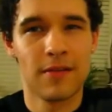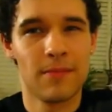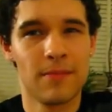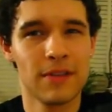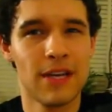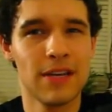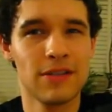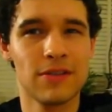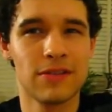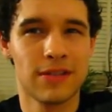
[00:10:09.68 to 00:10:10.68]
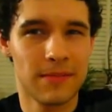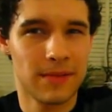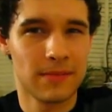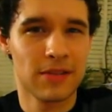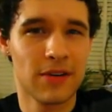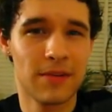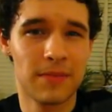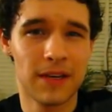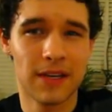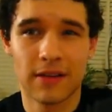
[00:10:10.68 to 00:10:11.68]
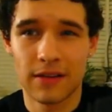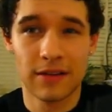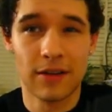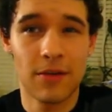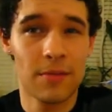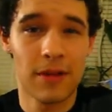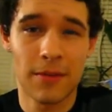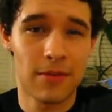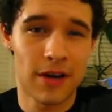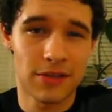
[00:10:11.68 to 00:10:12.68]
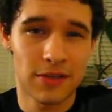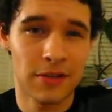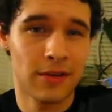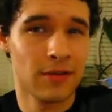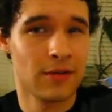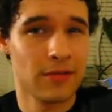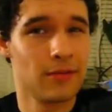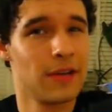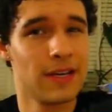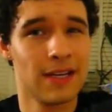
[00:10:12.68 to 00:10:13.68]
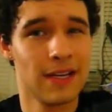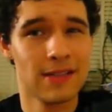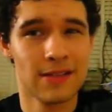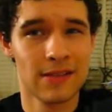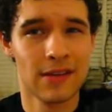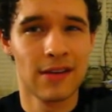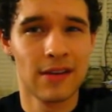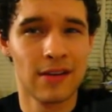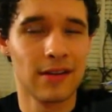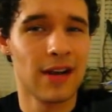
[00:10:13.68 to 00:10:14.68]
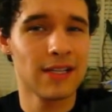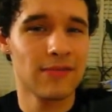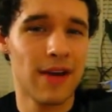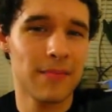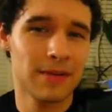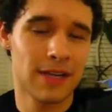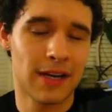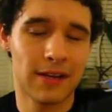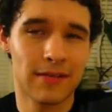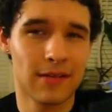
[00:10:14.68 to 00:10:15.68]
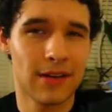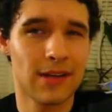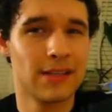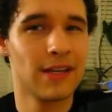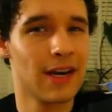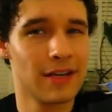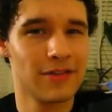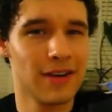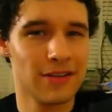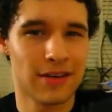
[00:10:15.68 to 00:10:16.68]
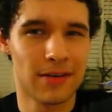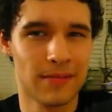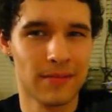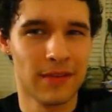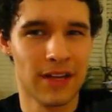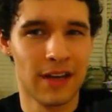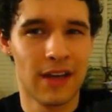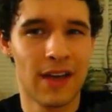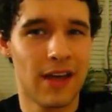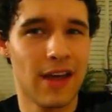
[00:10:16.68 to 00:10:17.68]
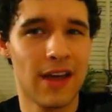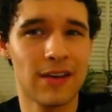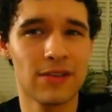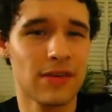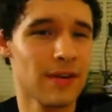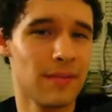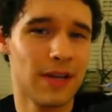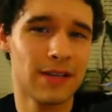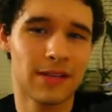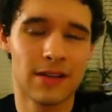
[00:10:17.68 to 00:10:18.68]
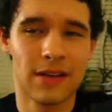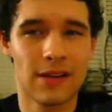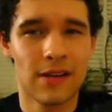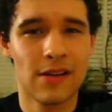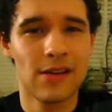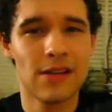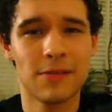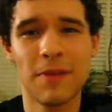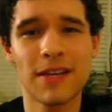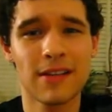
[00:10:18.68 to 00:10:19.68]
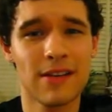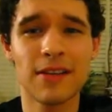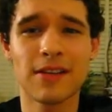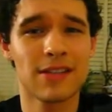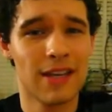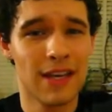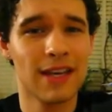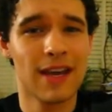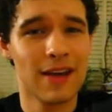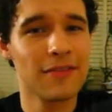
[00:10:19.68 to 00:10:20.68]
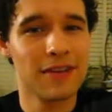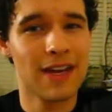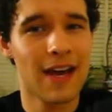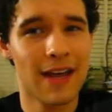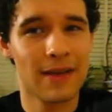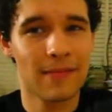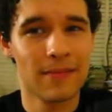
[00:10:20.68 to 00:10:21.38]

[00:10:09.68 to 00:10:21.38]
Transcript: Potential symptoms could be low blood pressure, weakness, loss of appetite, and dehydration. And treatment is basically just eating a healthy diet.